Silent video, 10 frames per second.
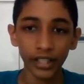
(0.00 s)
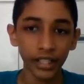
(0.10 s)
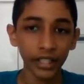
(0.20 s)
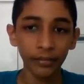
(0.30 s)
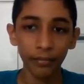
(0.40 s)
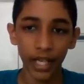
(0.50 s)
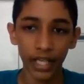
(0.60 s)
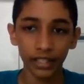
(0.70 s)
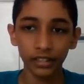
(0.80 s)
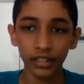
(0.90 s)
In
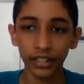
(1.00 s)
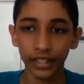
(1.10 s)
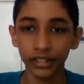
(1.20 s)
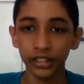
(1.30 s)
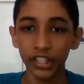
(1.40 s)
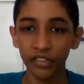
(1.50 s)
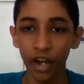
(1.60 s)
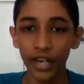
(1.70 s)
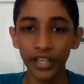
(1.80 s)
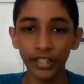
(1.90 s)
mails, it is
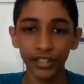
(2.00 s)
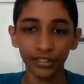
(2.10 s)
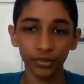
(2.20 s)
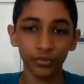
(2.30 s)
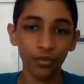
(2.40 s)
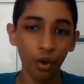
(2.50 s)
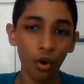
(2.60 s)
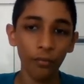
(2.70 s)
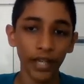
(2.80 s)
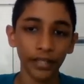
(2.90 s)
divided into
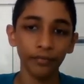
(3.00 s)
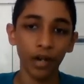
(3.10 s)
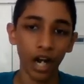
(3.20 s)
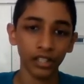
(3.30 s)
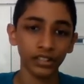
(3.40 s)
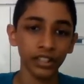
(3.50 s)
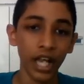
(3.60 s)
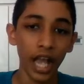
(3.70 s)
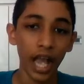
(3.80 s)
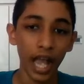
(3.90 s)
four main parts
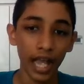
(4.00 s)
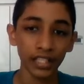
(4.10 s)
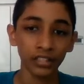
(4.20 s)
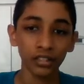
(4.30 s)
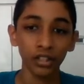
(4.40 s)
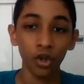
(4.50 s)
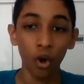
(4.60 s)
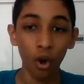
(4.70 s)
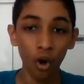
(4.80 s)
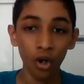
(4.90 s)
as
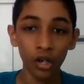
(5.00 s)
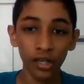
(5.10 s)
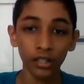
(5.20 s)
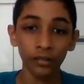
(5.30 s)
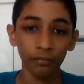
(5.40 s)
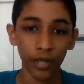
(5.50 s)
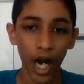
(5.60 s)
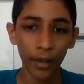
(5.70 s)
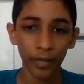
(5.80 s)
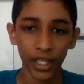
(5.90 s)
all,
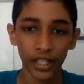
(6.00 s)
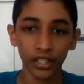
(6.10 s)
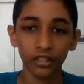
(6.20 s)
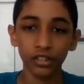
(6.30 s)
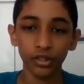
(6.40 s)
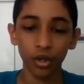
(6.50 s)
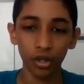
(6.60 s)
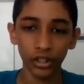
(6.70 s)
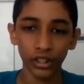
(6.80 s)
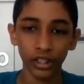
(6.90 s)
primary,
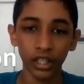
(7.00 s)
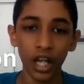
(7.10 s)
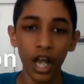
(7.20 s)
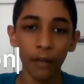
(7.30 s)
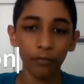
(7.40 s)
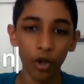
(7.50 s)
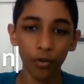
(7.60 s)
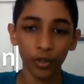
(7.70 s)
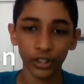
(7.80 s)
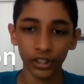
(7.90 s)
social,
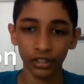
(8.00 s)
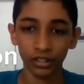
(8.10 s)
promotion.